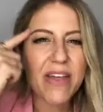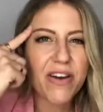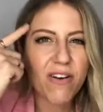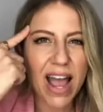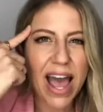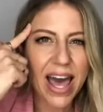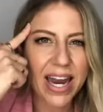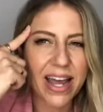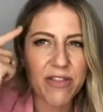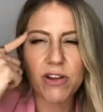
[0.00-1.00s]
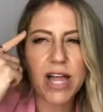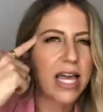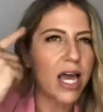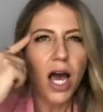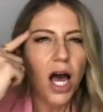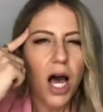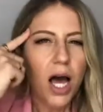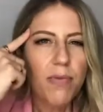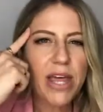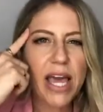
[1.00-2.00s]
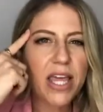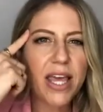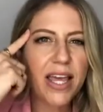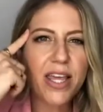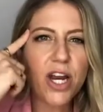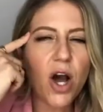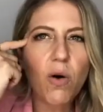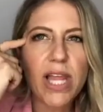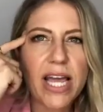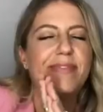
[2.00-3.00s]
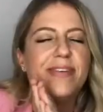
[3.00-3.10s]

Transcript: their head and they're like, like,